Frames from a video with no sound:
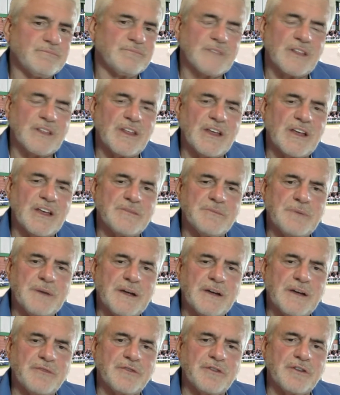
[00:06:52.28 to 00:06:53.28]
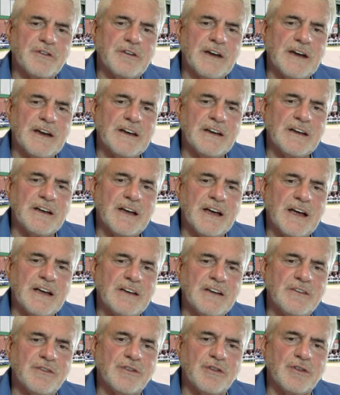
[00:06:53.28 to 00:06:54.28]
£1,000 for a grader
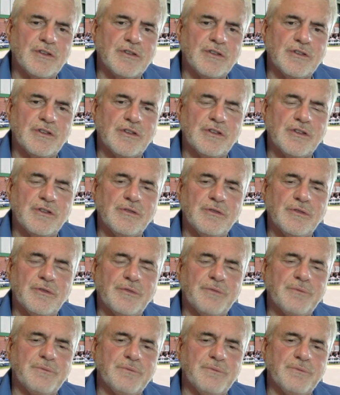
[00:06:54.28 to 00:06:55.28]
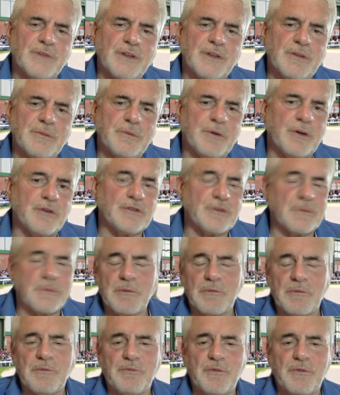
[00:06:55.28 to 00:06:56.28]
and you've got to do the bond. I
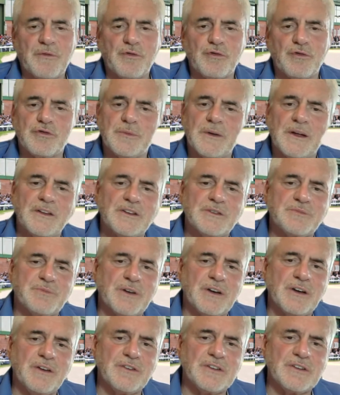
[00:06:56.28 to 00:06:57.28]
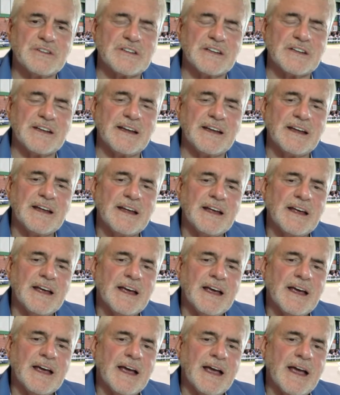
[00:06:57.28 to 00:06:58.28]
mean, we've talked about this previously.
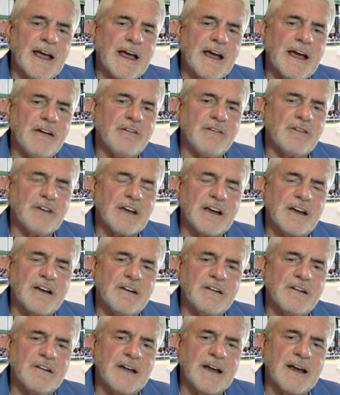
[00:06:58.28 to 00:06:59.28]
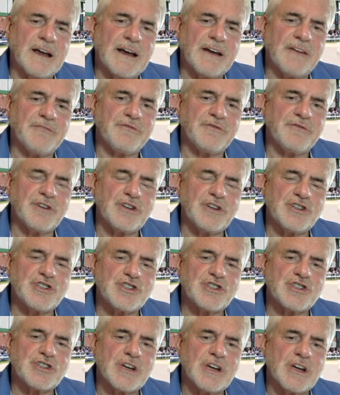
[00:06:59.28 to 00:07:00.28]
How can an
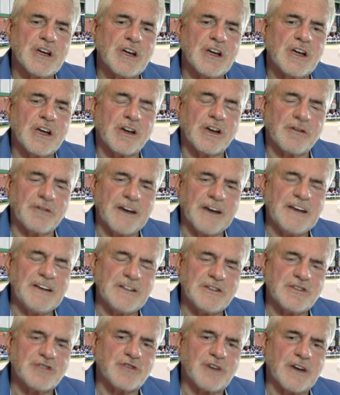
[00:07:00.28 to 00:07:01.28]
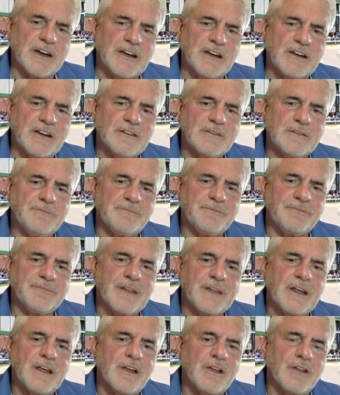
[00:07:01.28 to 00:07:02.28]
average graded trainer
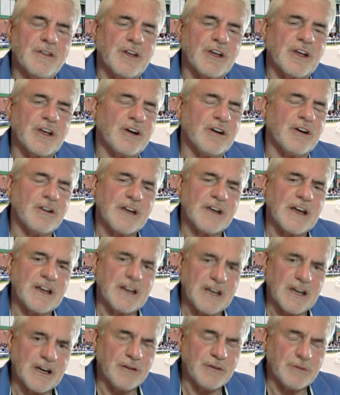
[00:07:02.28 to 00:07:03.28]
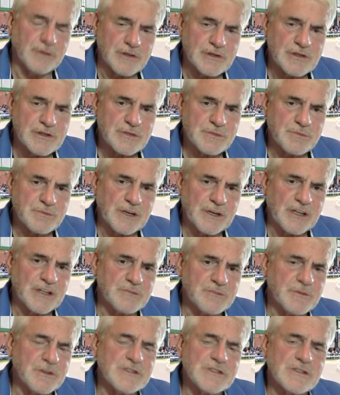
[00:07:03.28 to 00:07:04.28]
that can't get any owners,
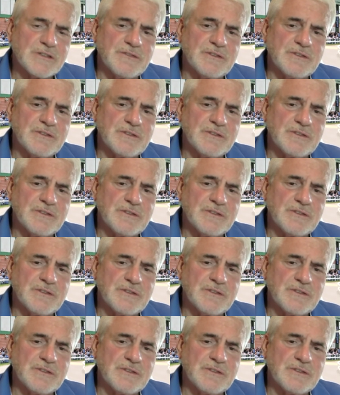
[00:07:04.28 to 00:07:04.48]
because most of his